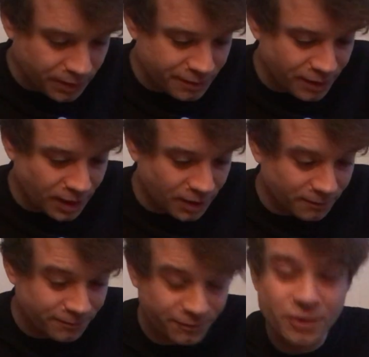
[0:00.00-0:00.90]

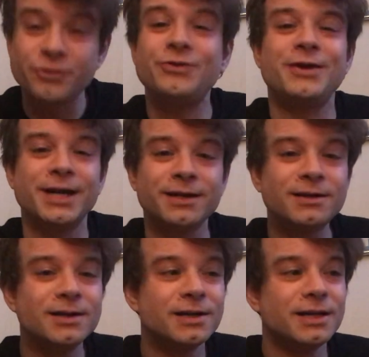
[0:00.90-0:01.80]
the first thing
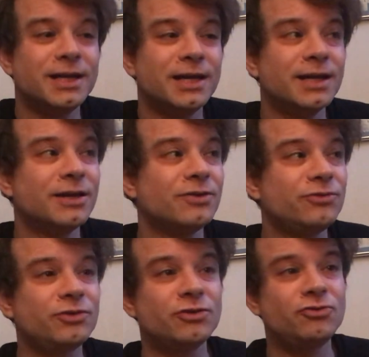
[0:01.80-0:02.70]

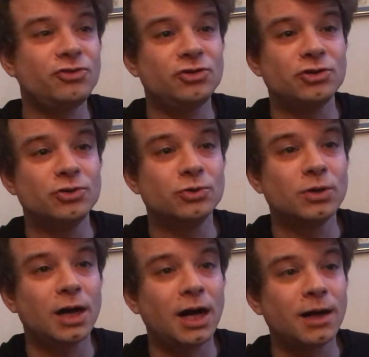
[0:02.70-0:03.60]
is
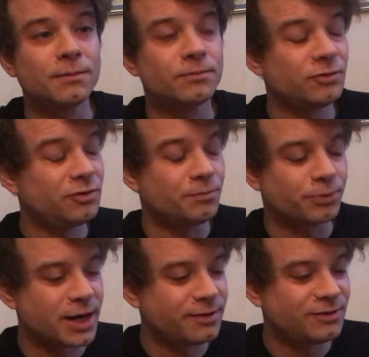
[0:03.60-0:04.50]
to
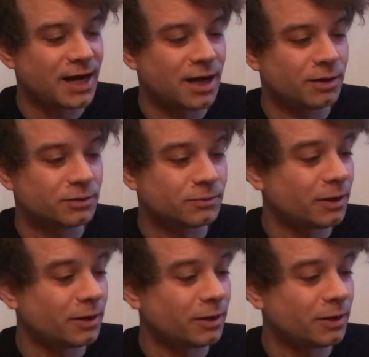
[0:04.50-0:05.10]
break down.